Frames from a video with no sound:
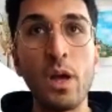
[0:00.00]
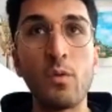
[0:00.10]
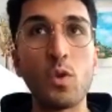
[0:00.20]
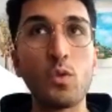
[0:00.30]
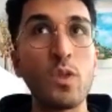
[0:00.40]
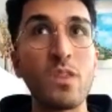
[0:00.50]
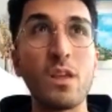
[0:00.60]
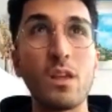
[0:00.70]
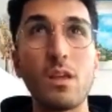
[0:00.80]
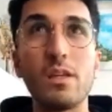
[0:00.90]
and what we
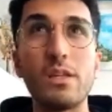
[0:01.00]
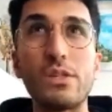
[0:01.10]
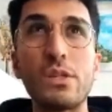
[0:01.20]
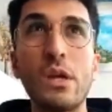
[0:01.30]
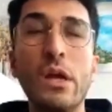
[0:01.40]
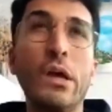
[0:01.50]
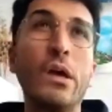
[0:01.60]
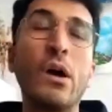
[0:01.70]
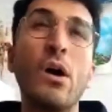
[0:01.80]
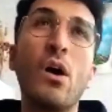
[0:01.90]
think is
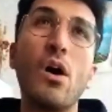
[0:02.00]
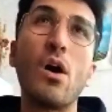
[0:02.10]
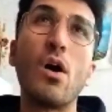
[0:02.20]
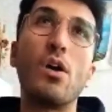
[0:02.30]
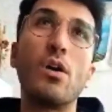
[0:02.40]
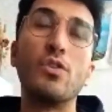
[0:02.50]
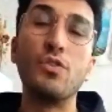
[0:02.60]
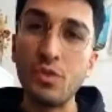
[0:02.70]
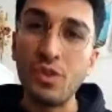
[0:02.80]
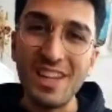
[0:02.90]
our
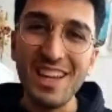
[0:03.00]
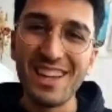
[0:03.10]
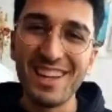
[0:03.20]
duty,